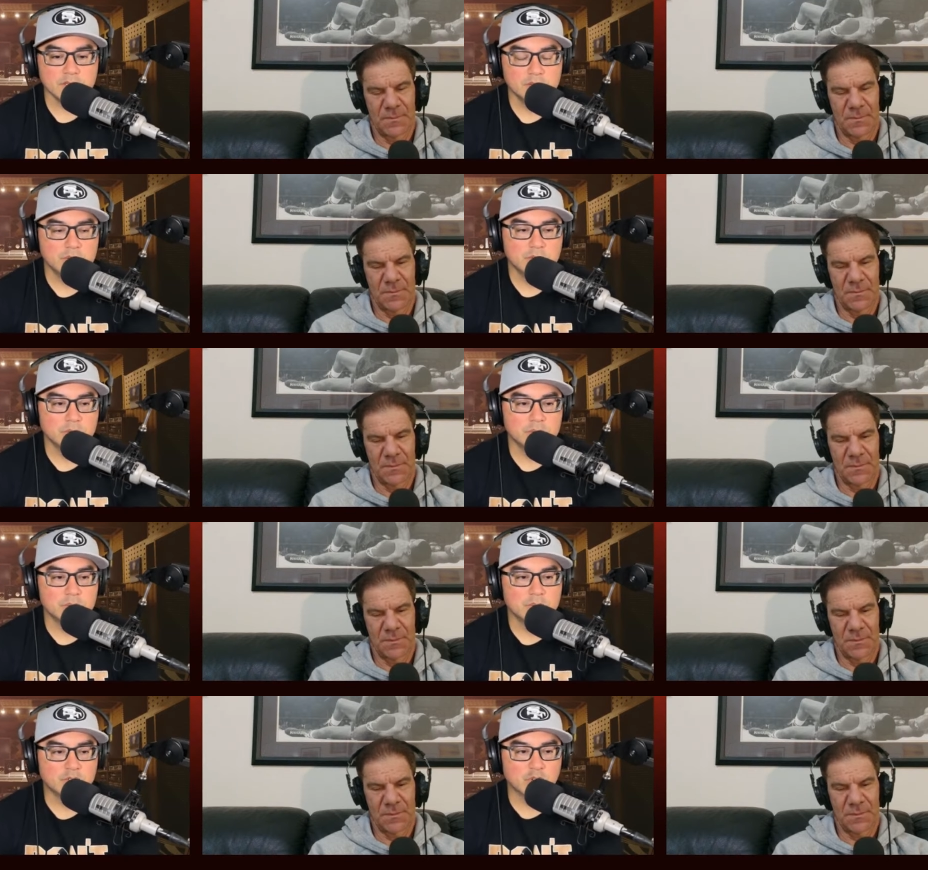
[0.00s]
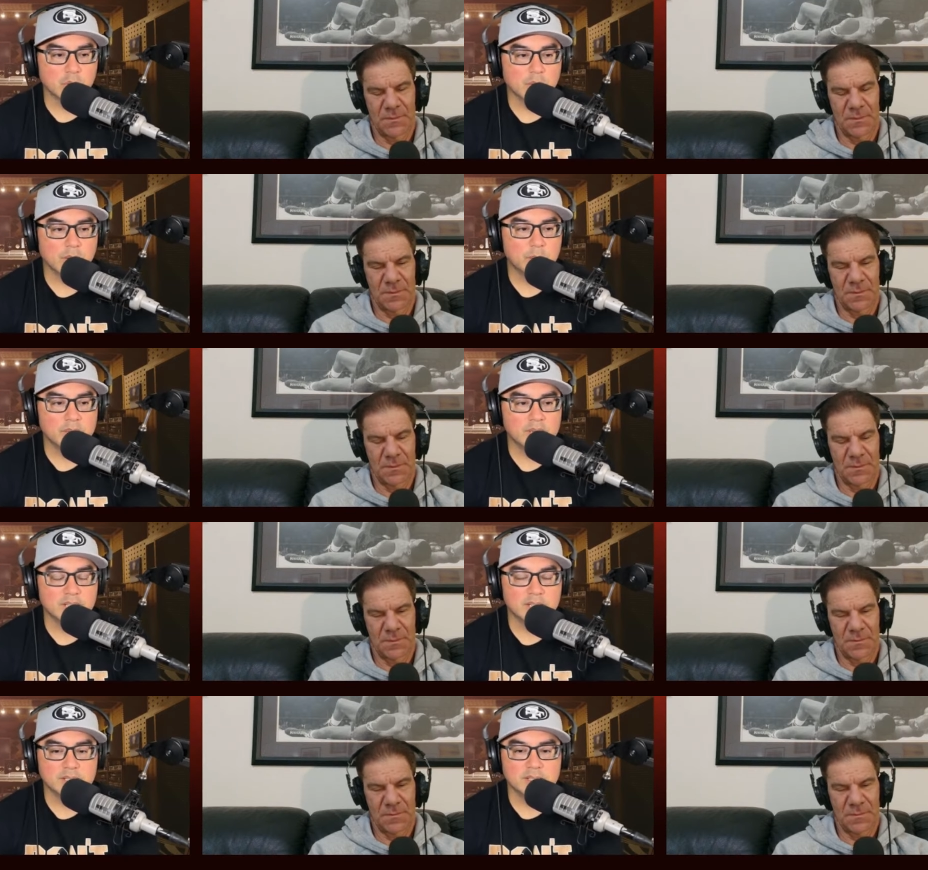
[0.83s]
Speaker 1: to to show up and
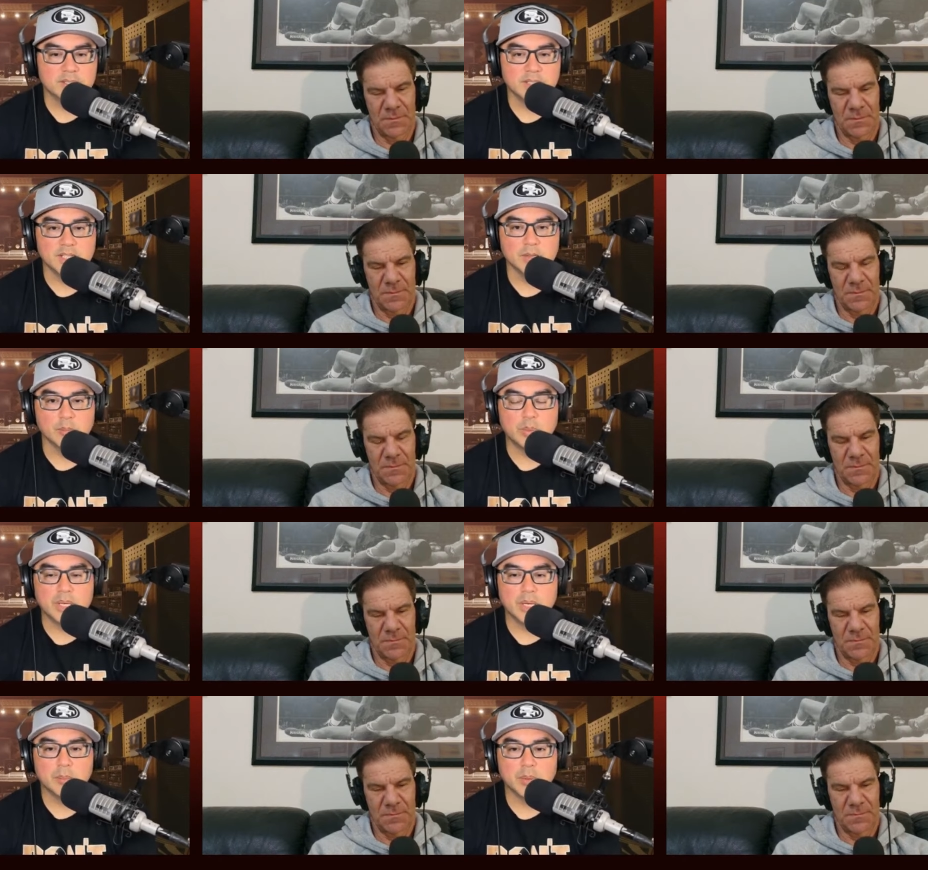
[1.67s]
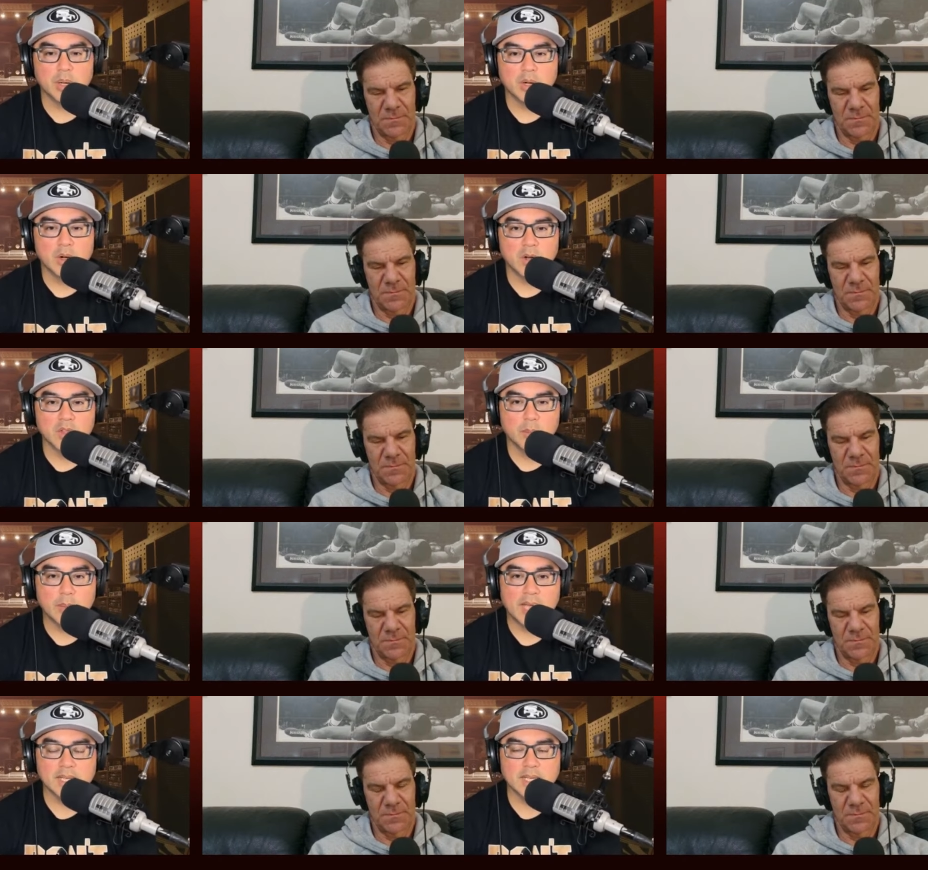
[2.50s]
and you know beat up on, on the
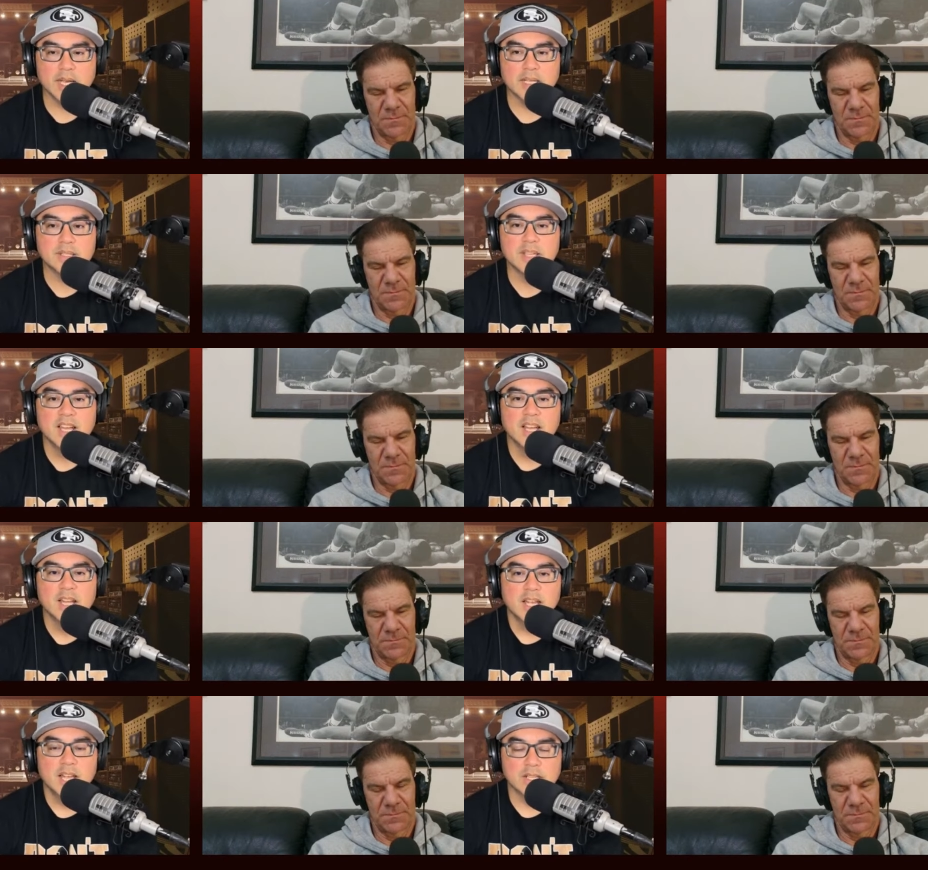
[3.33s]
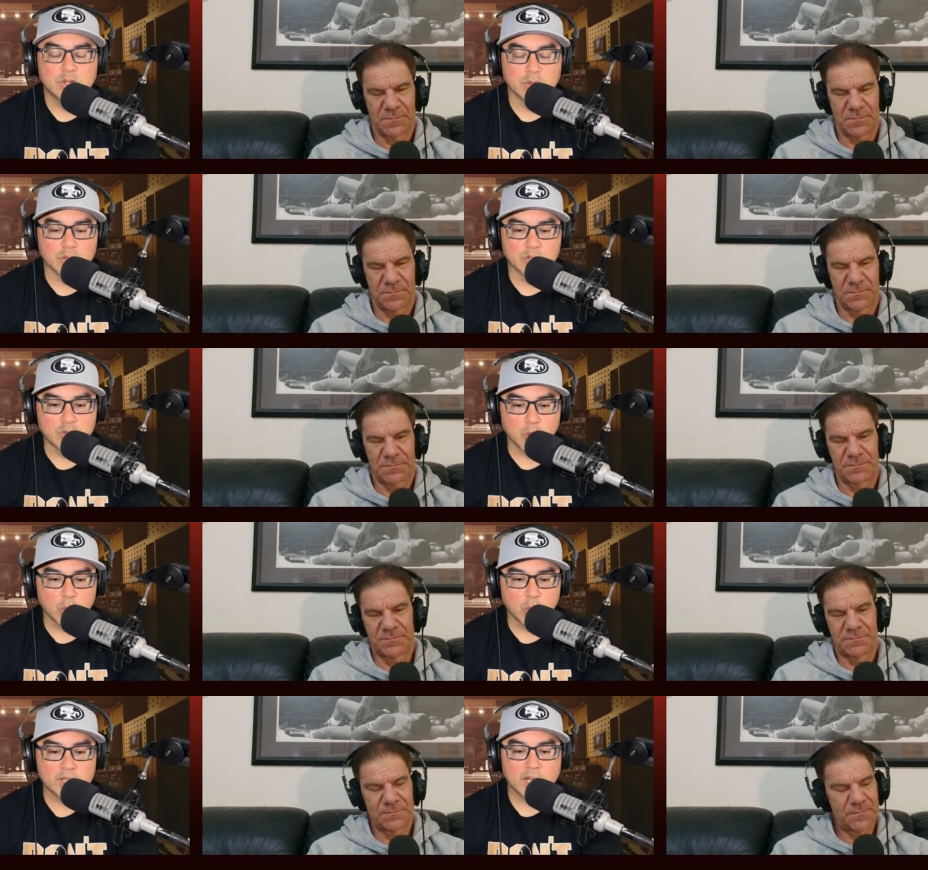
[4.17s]
bad guys. And so the
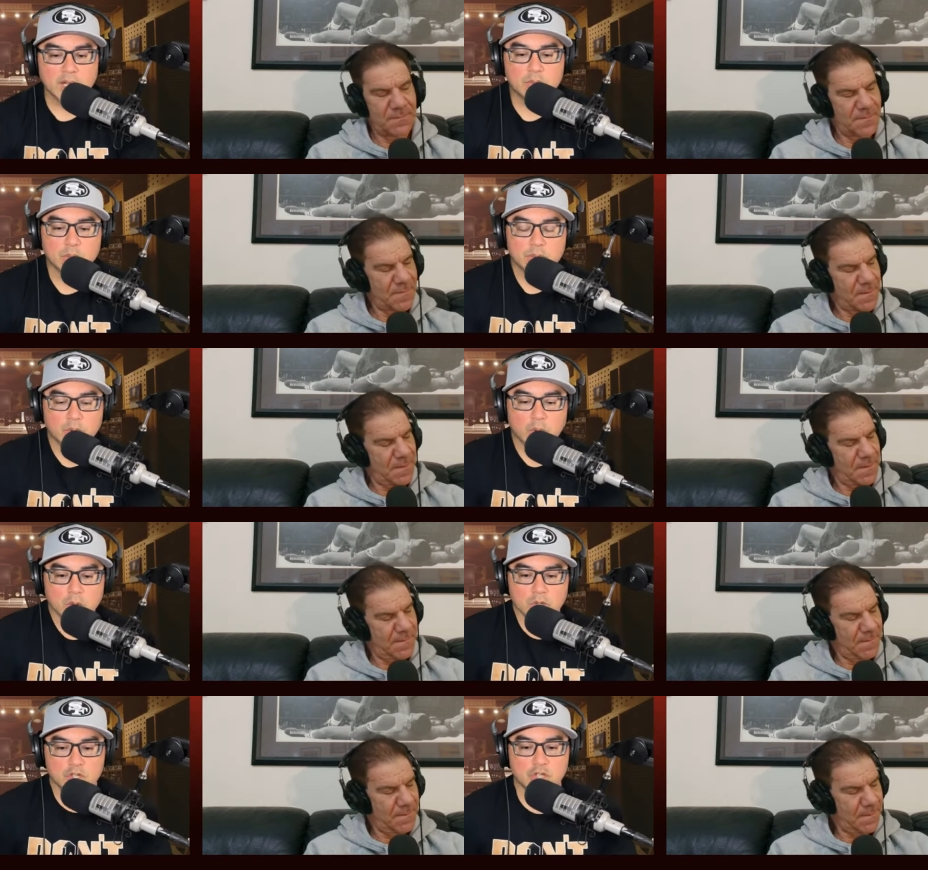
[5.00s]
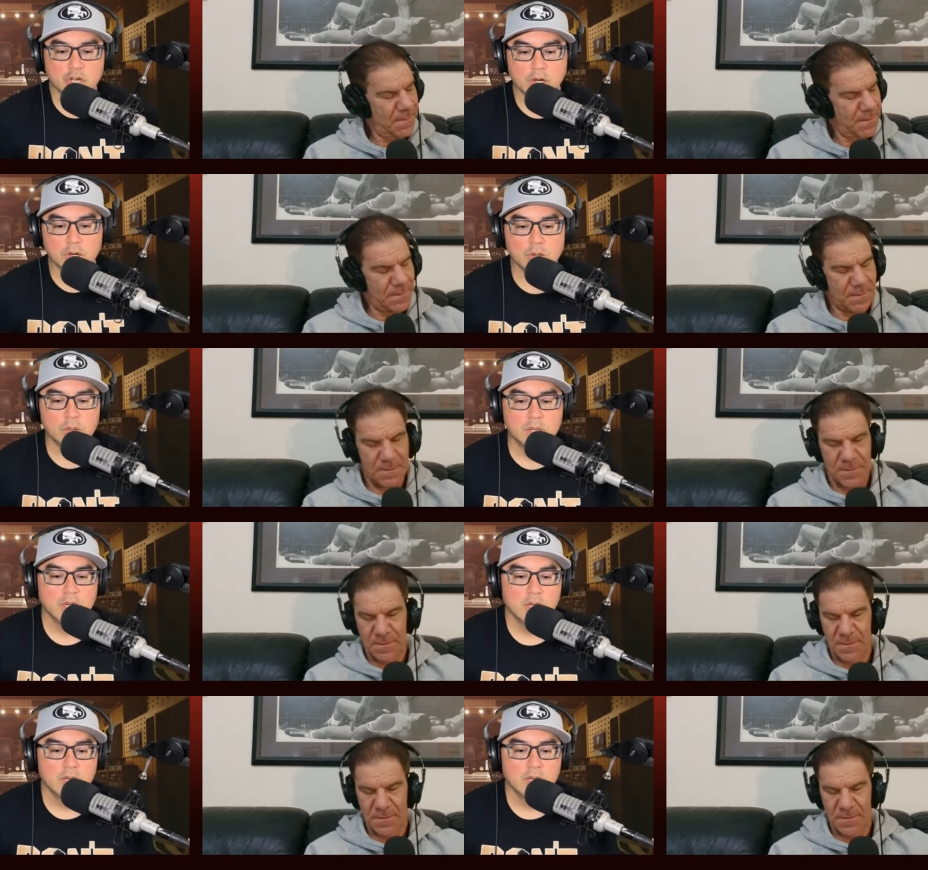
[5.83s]
storyline throughout the whole show